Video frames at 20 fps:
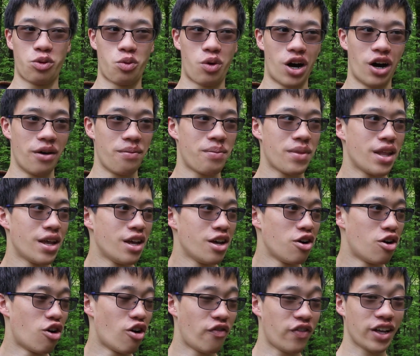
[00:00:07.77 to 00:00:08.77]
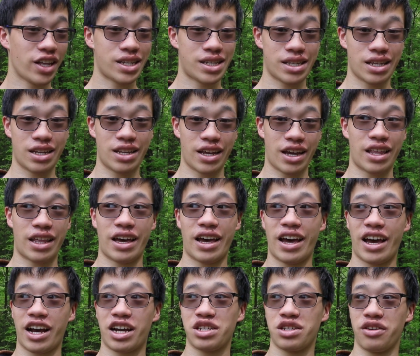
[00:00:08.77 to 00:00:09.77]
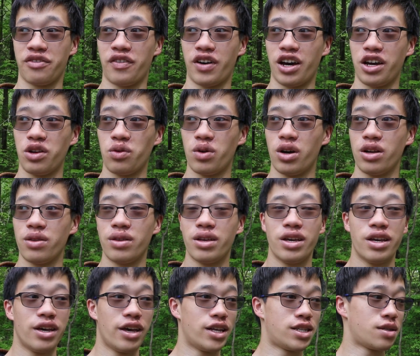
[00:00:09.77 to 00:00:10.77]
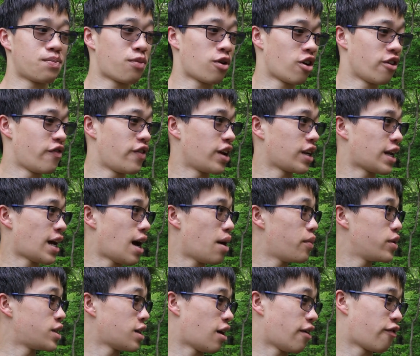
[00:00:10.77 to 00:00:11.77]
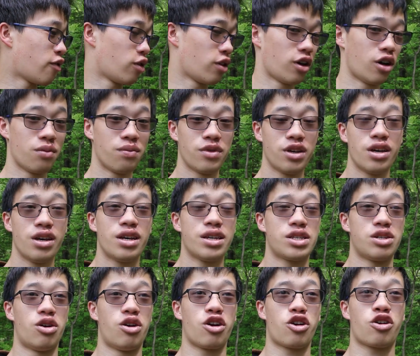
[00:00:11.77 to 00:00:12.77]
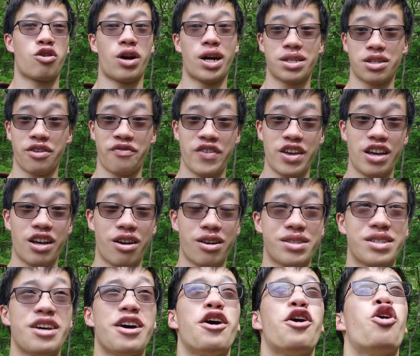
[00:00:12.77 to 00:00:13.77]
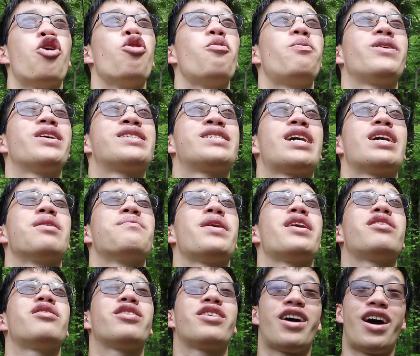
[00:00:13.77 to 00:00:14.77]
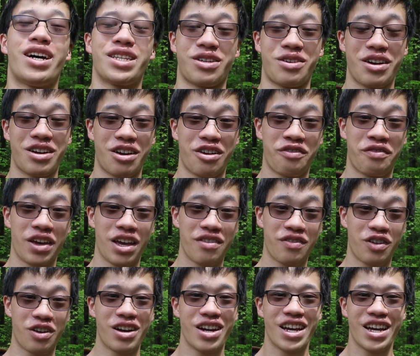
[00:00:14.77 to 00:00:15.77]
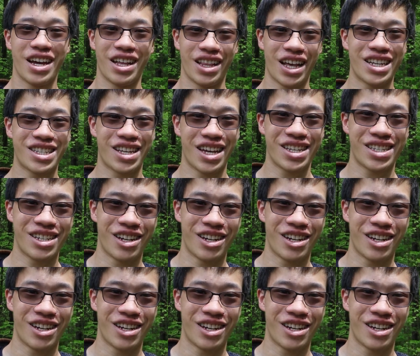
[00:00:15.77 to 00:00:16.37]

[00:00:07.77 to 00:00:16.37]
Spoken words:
what. Hopefully this is a day that I actually find one. It's a perfect habitat for them. So cross our fingers, hope the salamander gods are in our favor, and let's get